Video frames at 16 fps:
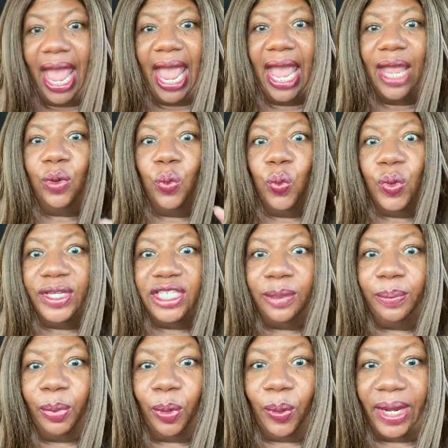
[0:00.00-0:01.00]
and
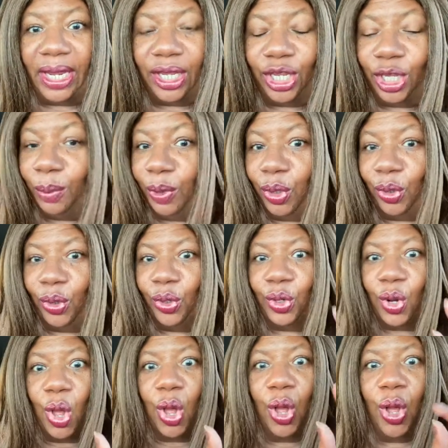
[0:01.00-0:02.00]
whispering could be heard
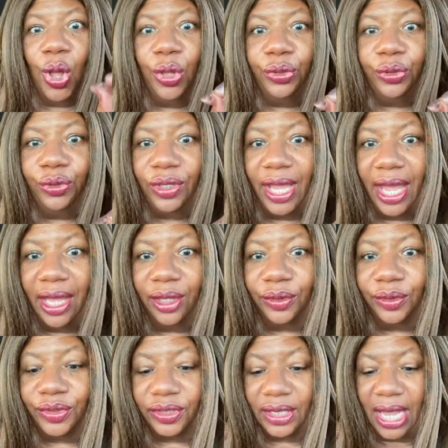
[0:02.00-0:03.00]
all through the
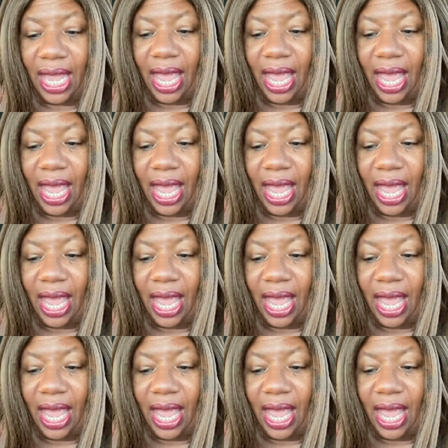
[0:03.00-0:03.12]
house.